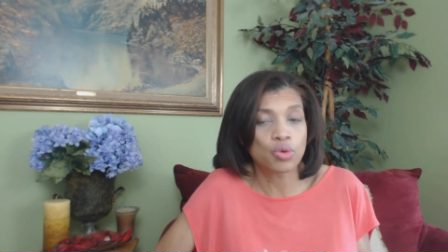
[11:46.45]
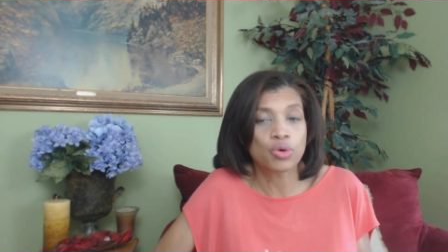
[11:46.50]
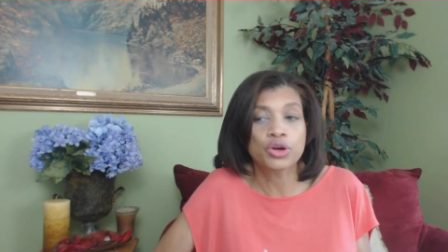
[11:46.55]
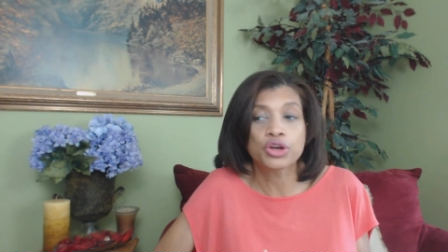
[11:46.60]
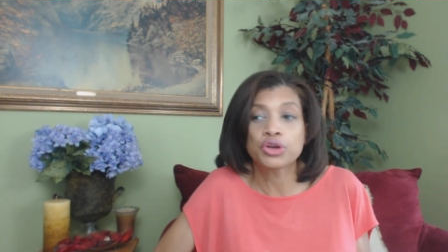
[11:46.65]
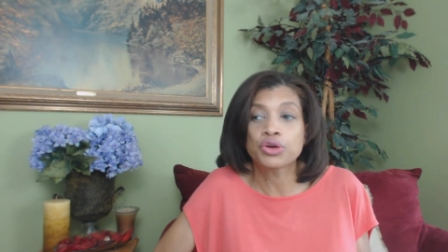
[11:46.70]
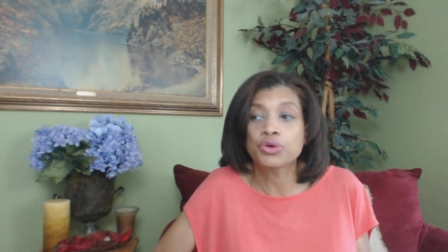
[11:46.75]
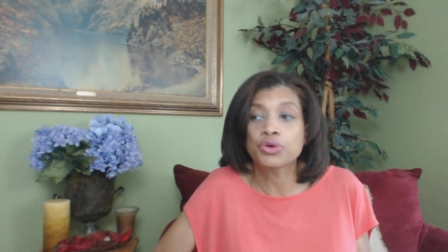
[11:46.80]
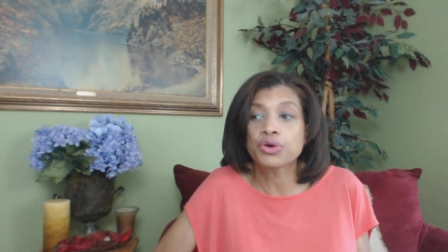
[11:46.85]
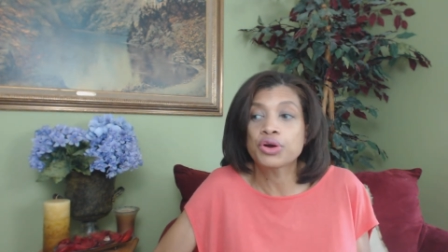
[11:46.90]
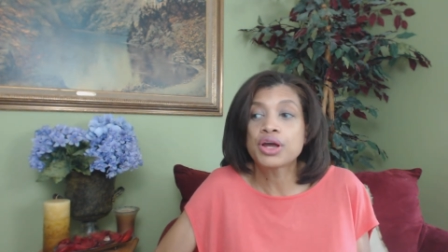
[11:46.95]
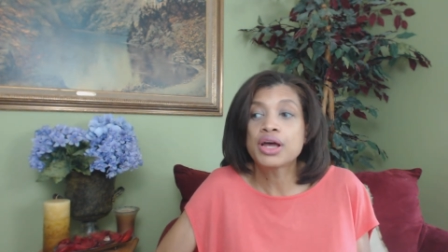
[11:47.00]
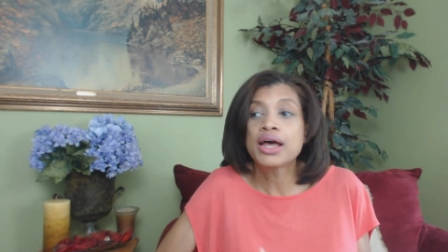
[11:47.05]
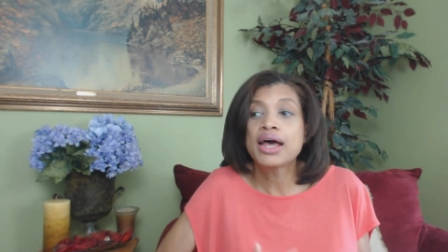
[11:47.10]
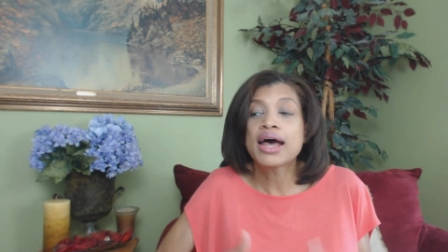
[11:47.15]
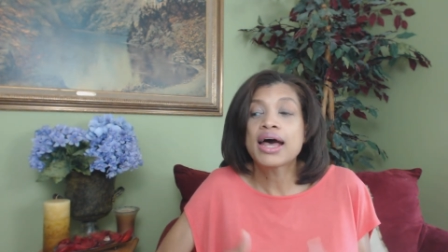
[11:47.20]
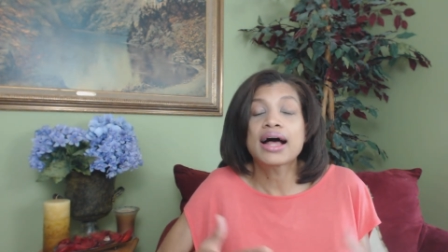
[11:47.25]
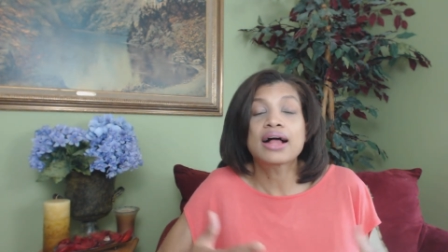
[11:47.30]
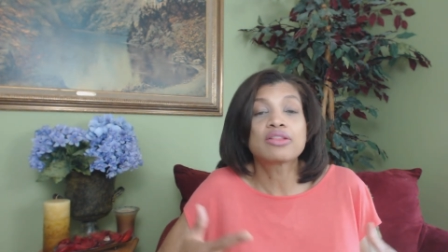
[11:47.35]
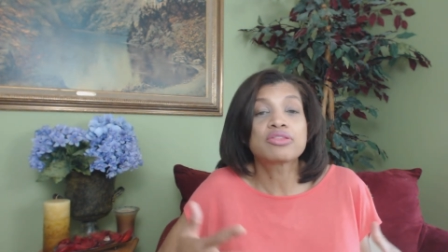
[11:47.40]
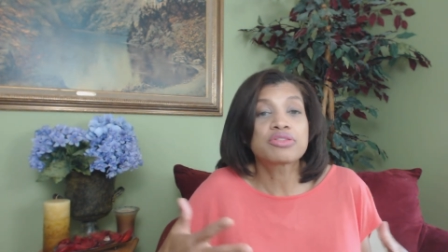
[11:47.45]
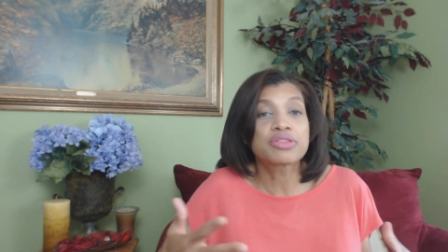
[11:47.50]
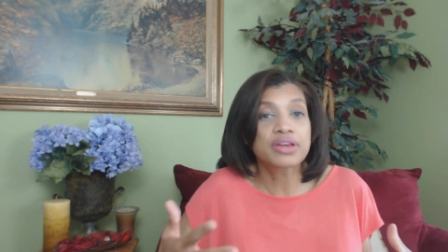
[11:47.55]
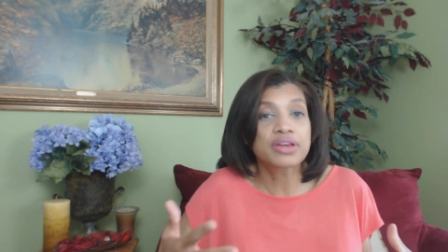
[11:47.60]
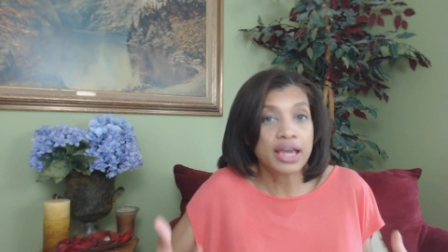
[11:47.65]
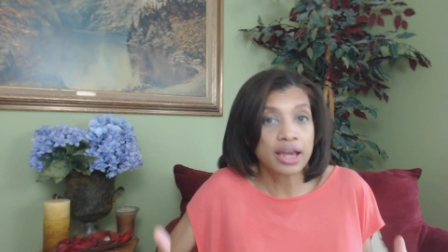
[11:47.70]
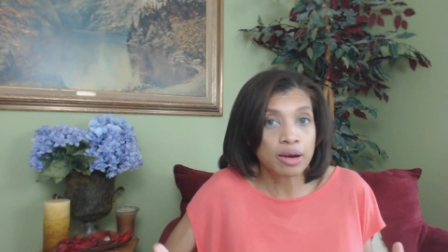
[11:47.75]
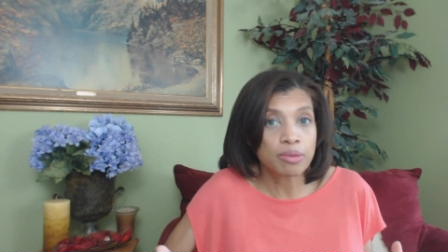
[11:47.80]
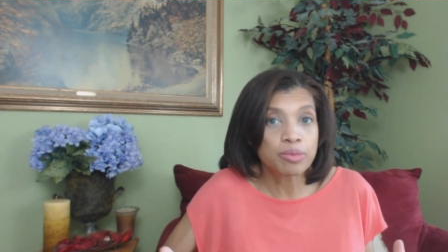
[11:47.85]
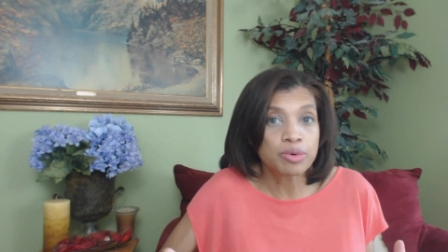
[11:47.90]
or your health
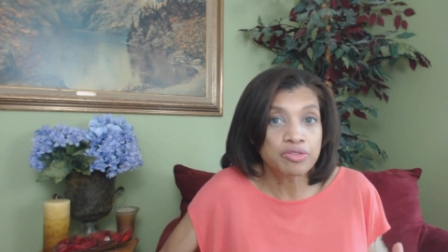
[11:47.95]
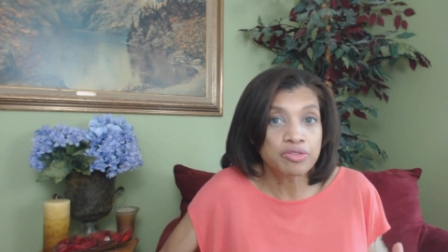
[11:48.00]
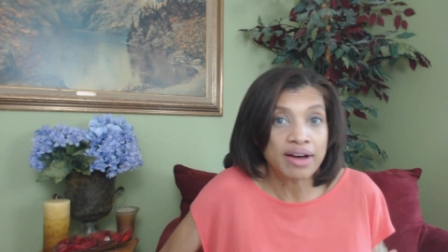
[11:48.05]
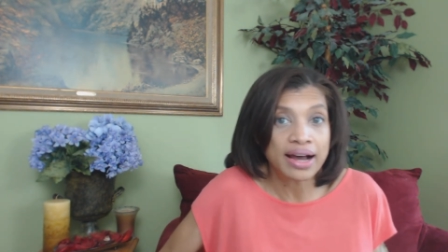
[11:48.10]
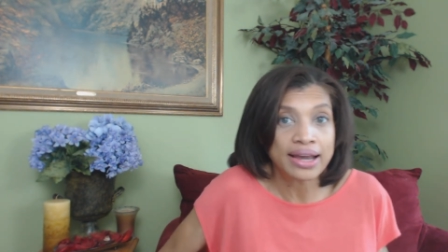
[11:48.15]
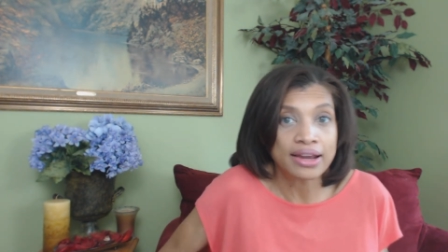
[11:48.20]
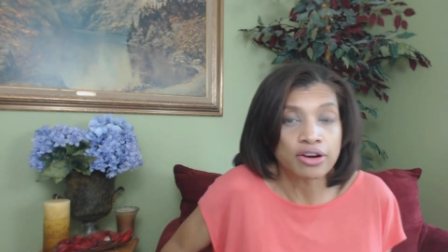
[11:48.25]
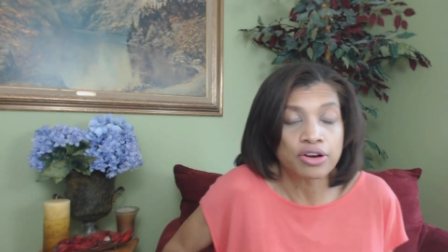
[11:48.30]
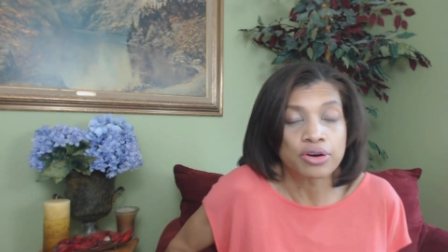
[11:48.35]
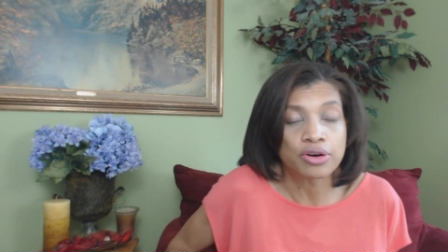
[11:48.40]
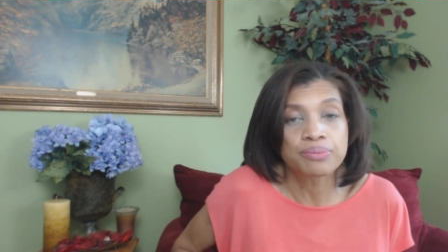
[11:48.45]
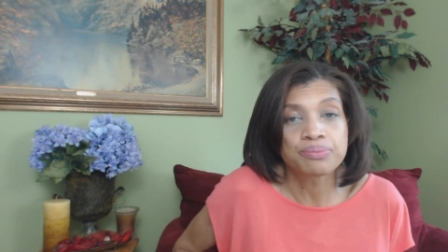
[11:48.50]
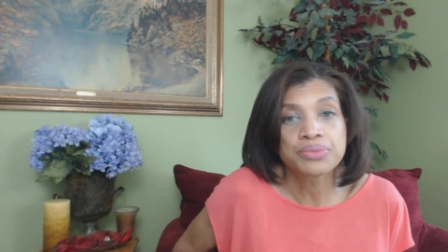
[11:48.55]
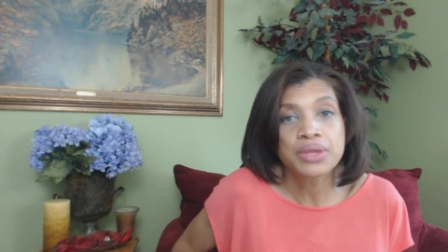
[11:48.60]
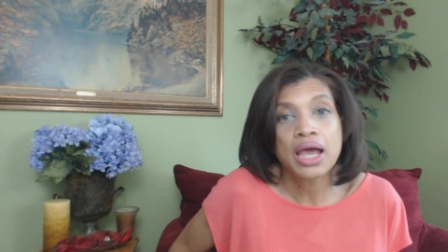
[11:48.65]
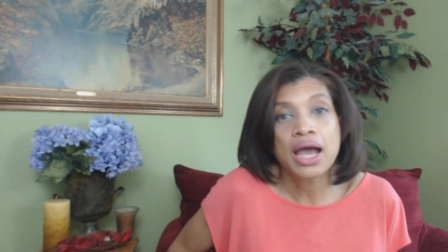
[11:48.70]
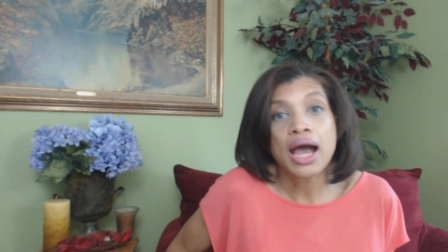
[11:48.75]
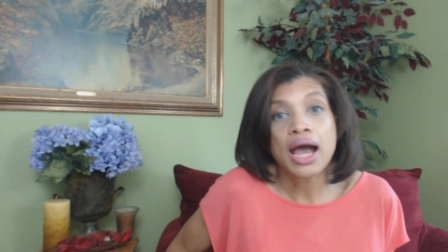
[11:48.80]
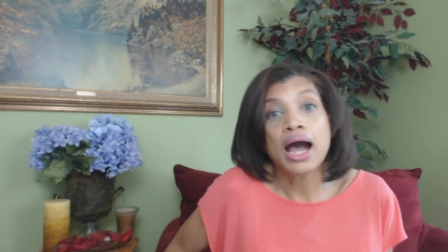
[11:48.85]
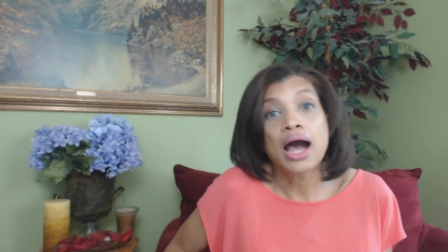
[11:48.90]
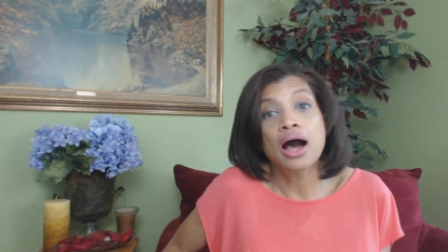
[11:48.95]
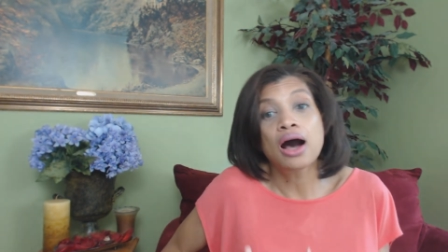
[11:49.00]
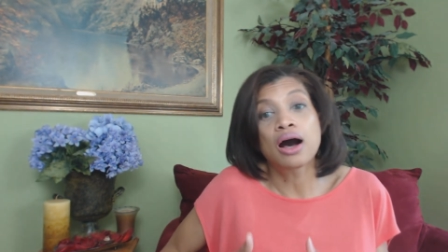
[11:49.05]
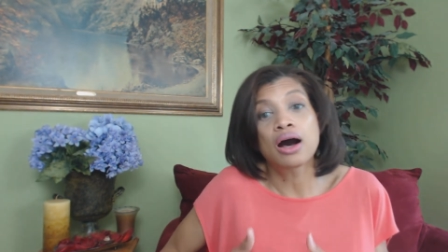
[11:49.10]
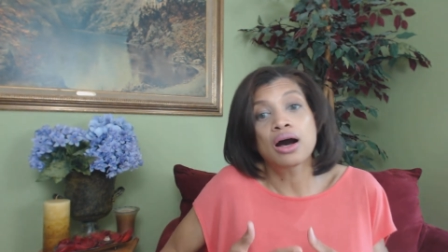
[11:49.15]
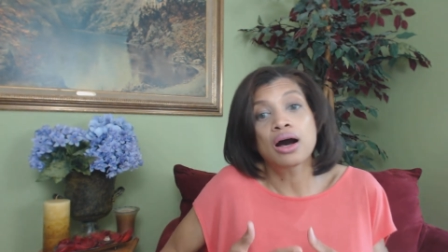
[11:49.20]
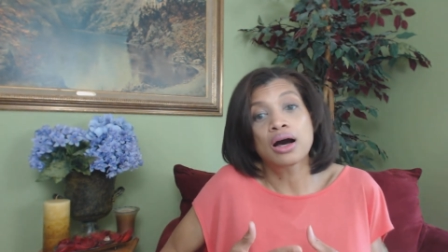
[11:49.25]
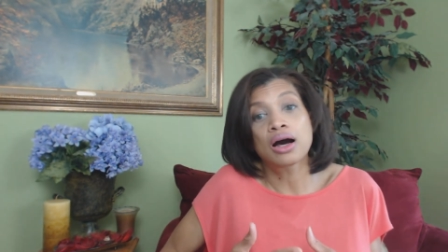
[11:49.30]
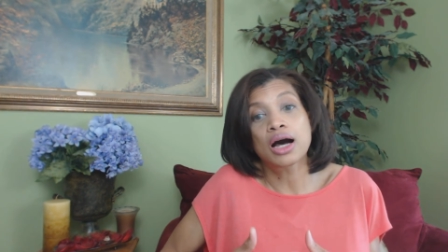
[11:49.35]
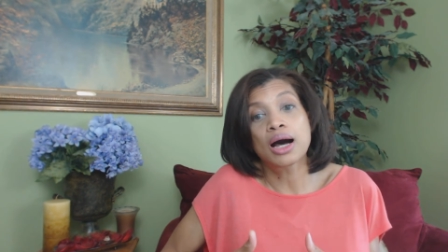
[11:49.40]
care provider
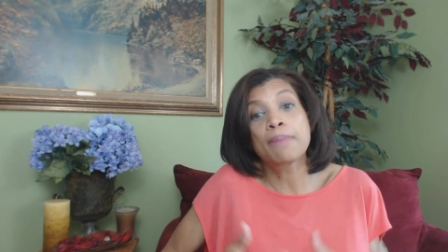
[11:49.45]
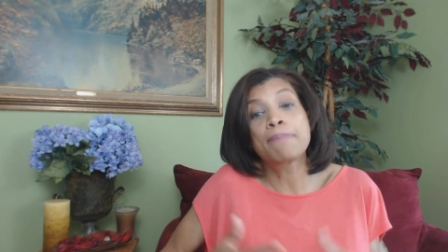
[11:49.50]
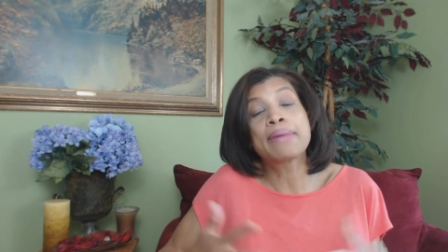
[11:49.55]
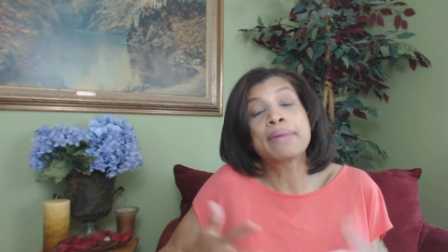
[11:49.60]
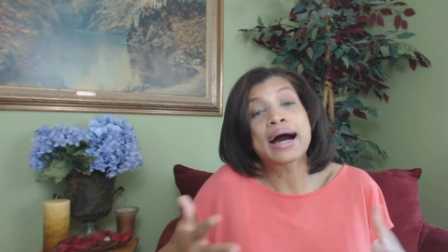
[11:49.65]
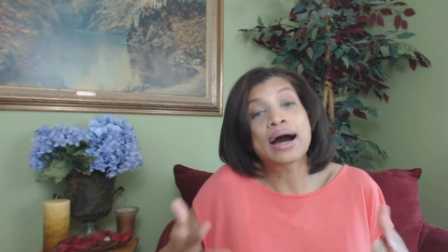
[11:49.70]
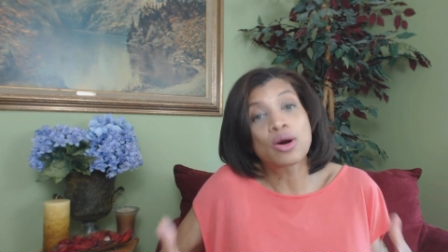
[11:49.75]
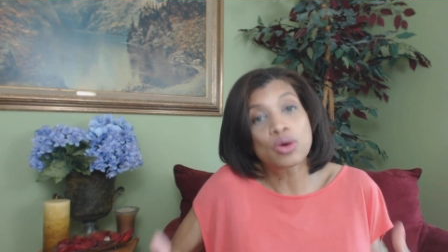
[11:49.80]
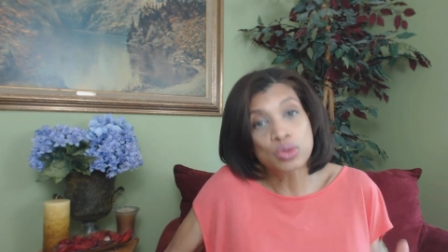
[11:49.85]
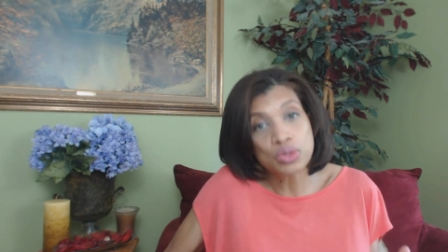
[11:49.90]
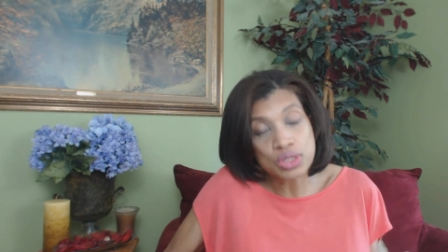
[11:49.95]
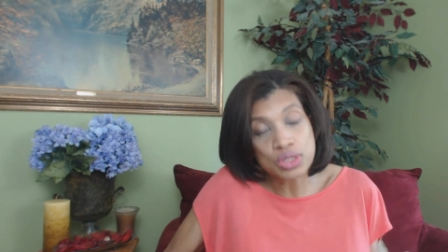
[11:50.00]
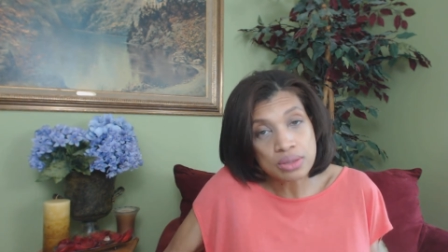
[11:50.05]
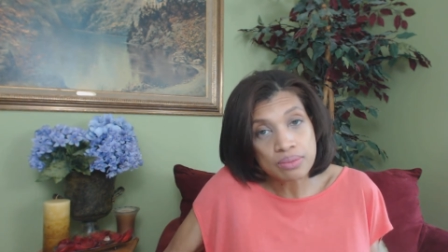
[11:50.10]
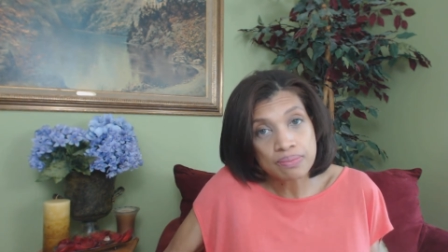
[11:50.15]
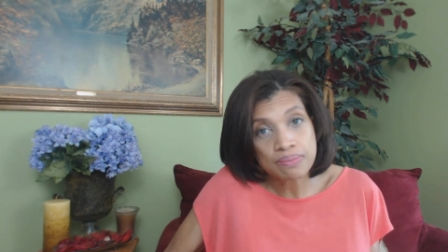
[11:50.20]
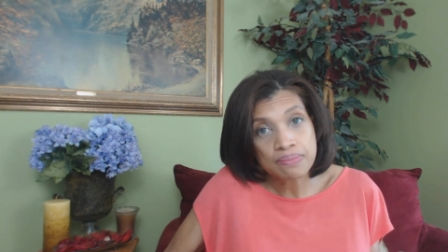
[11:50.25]
uh, about.